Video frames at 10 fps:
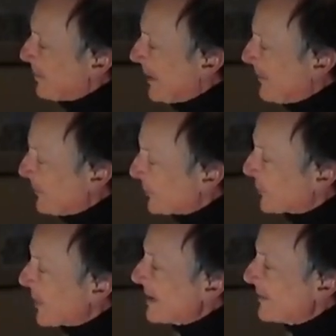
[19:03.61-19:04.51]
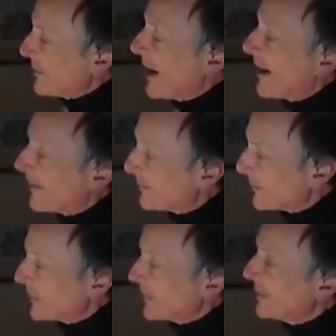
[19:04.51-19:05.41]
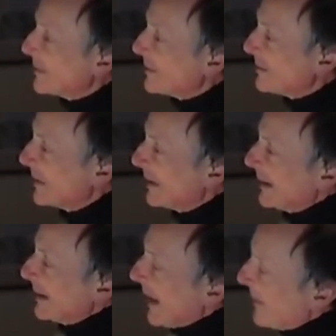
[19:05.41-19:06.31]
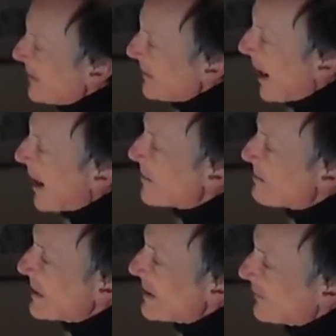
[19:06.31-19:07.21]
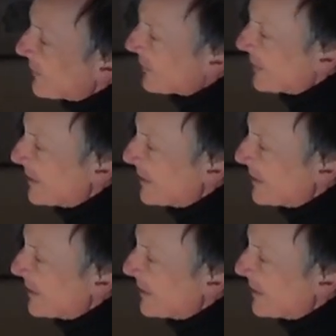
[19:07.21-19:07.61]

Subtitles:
and straight down to you. And it now means